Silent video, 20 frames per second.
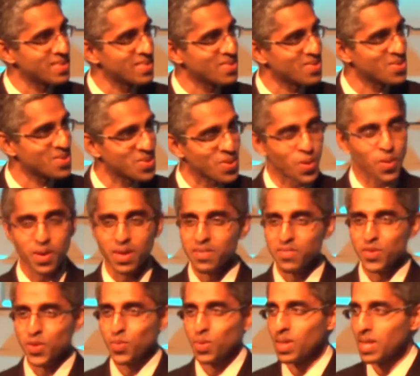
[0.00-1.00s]
So
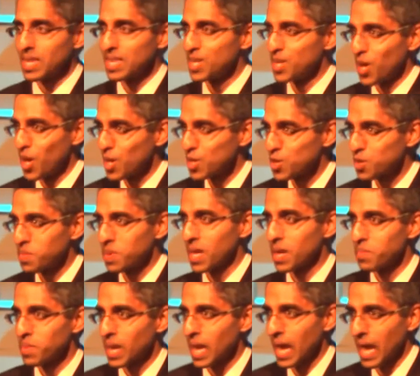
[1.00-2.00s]
if you will indulge me,
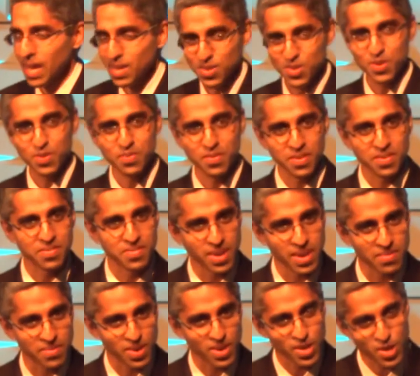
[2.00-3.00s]
I'm going to ask you for a
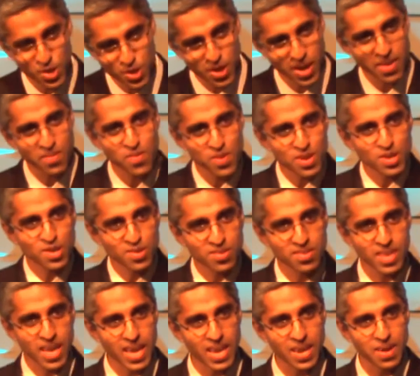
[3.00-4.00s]
favor. Could everyone just
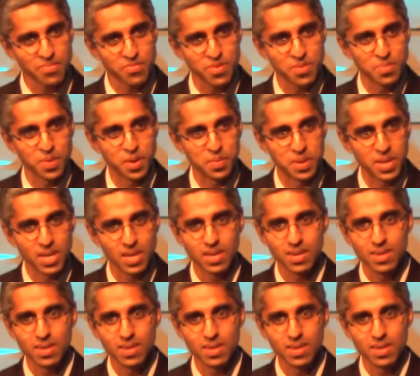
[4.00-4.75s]
stand up for a moment?